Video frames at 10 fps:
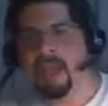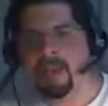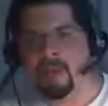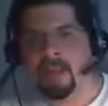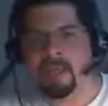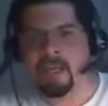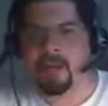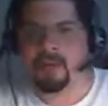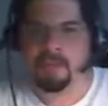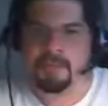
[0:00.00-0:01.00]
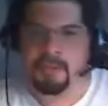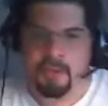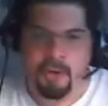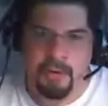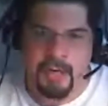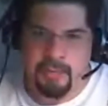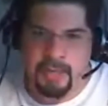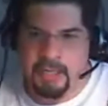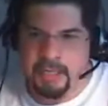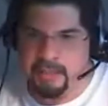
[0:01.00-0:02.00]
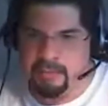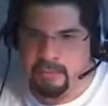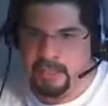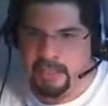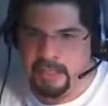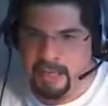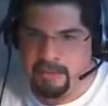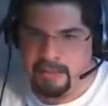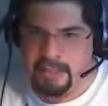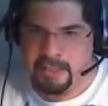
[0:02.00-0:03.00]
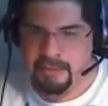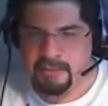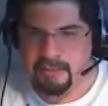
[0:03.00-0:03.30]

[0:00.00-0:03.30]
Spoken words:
and you can hear them snoring really, really loudly.